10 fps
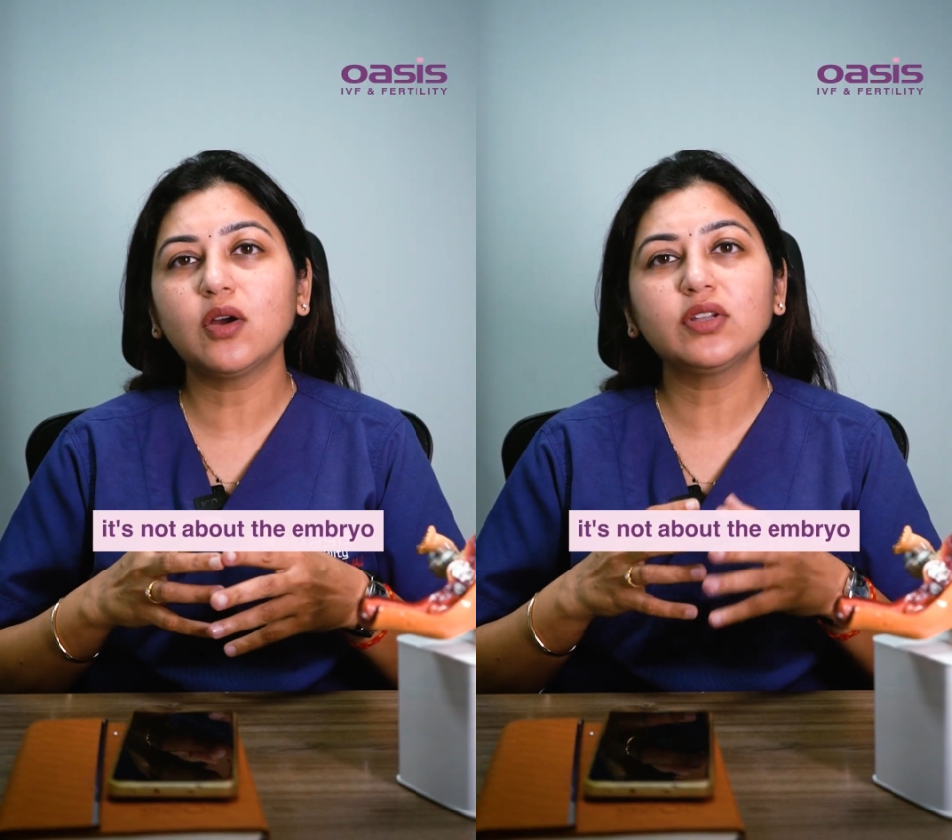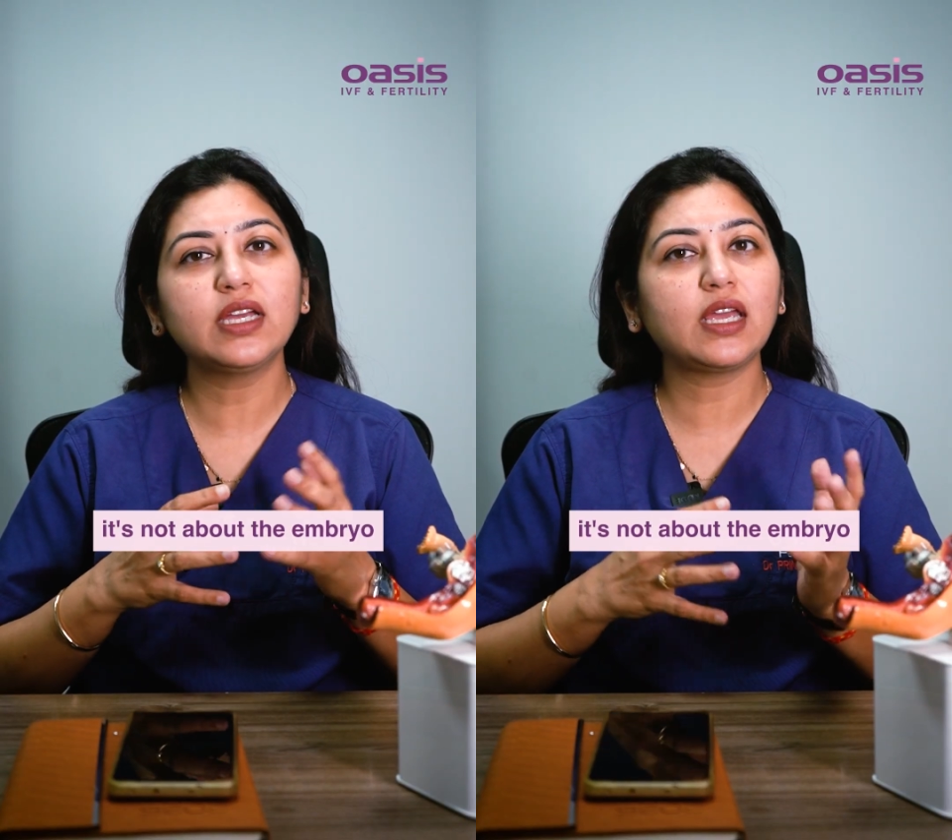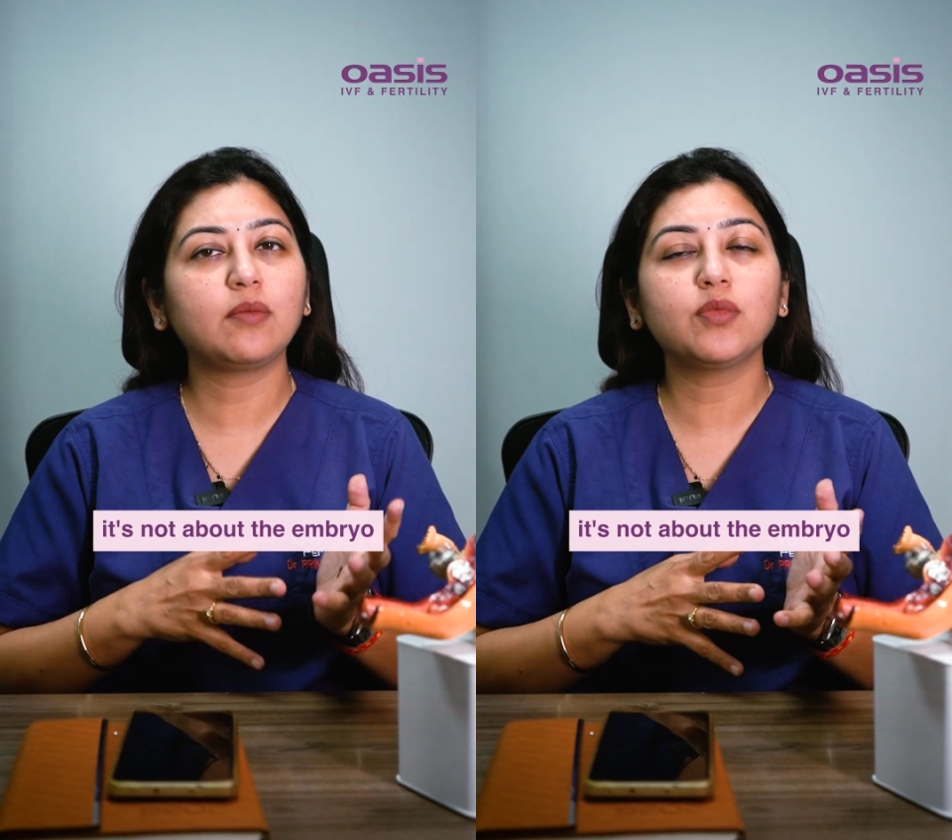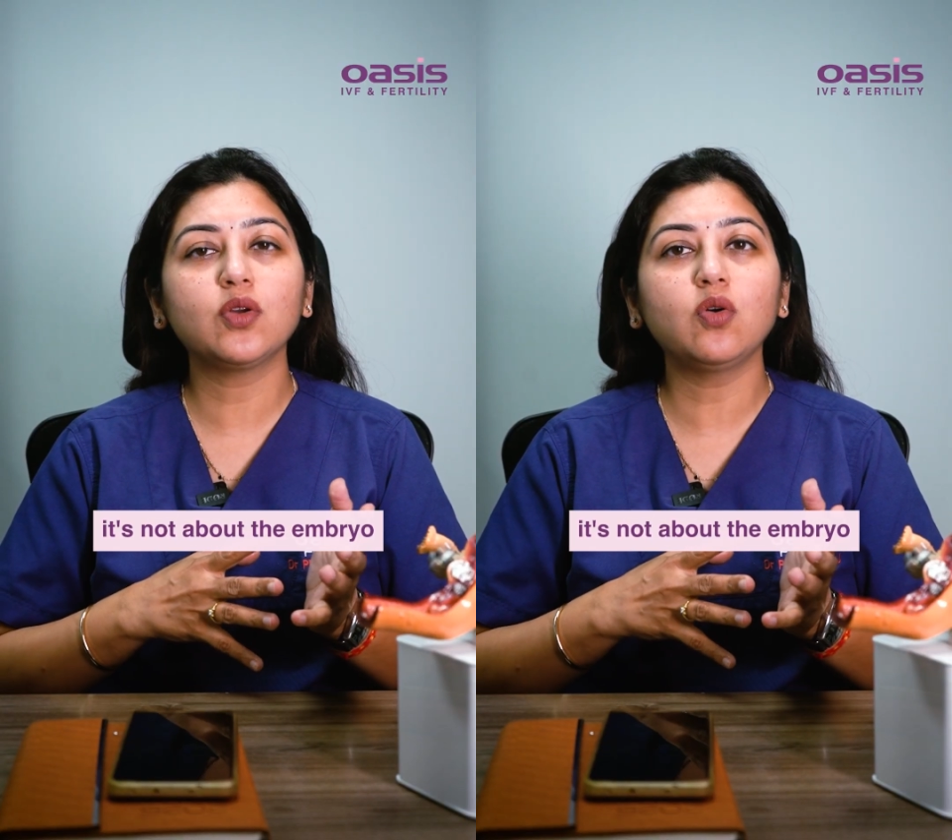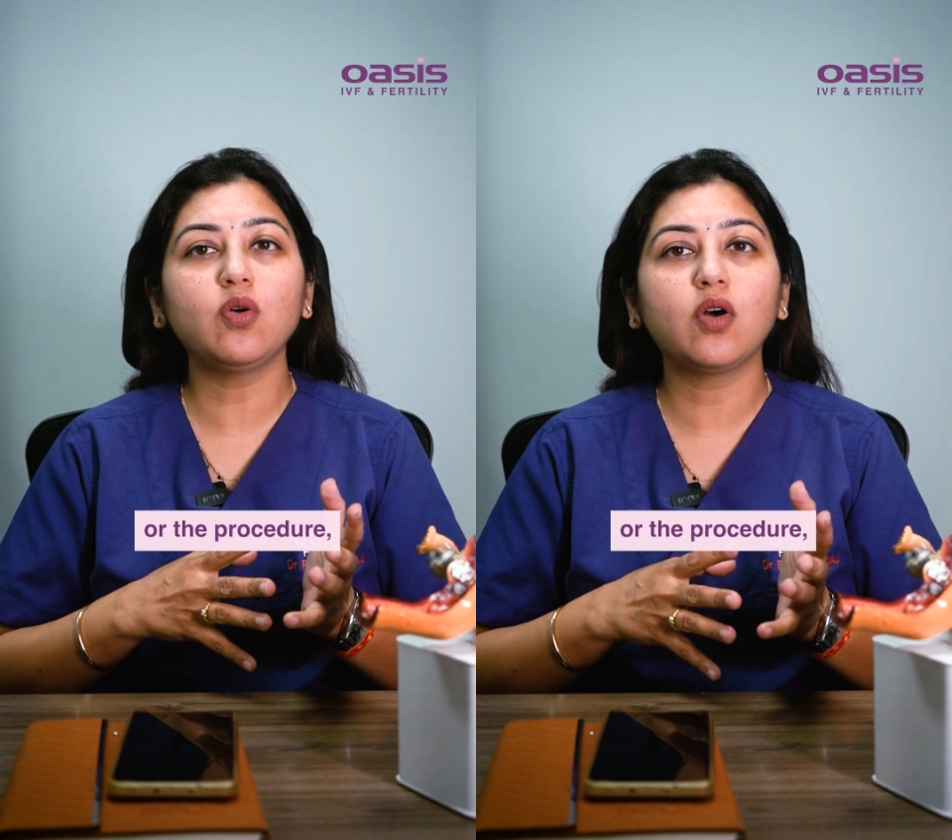about the
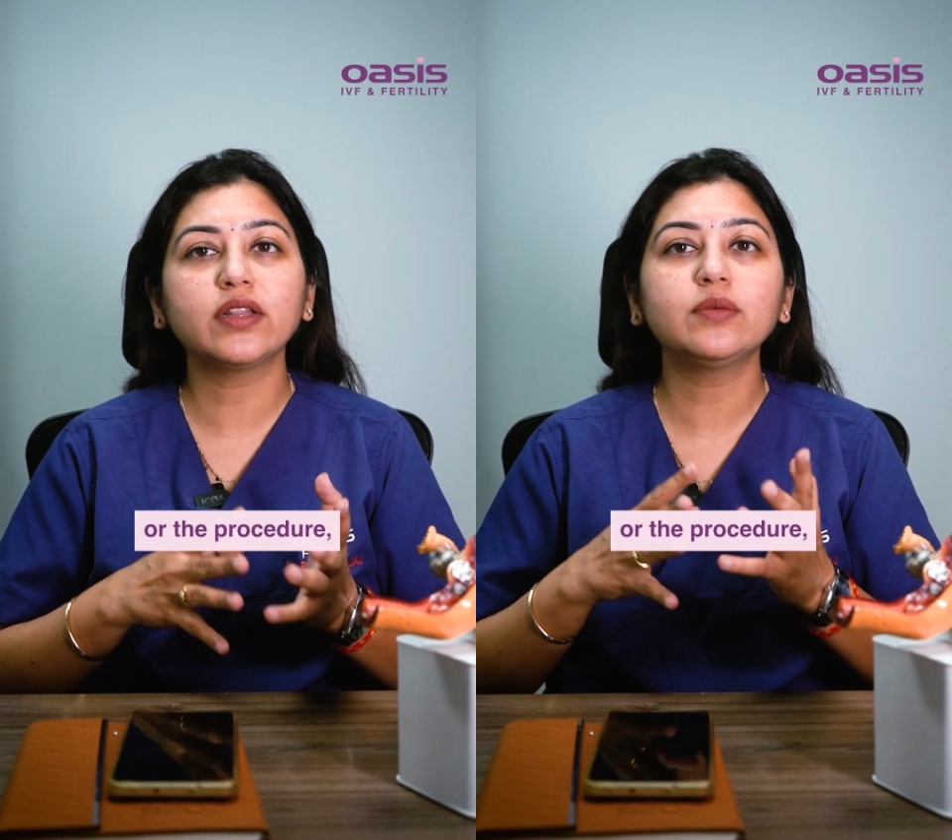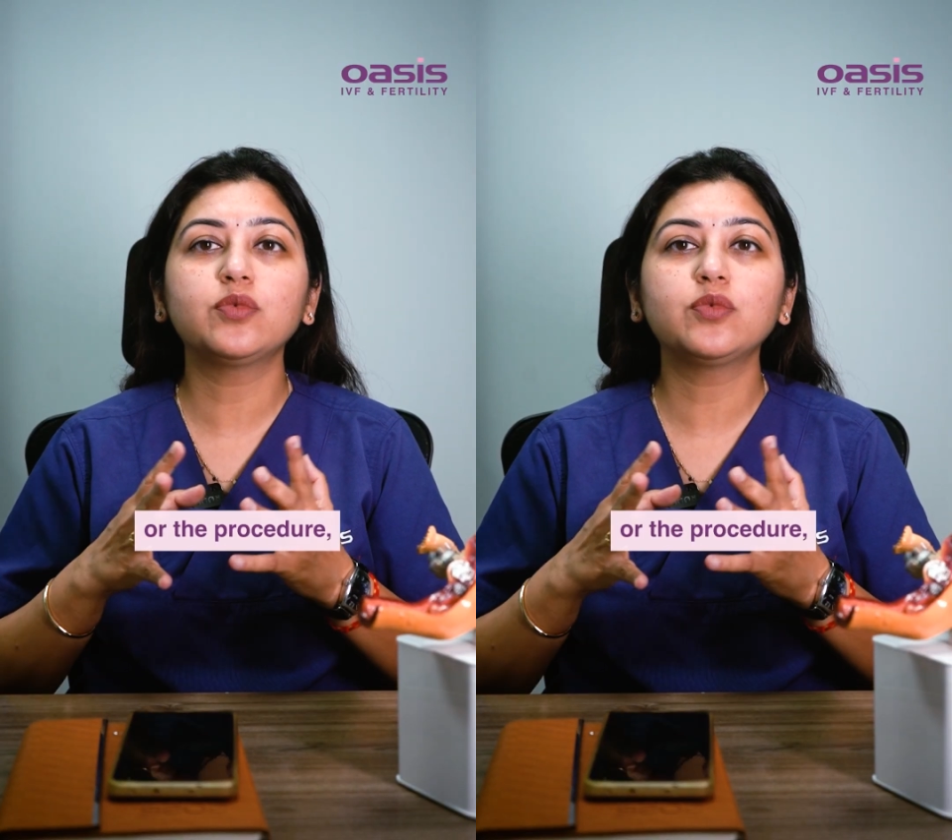embryo or the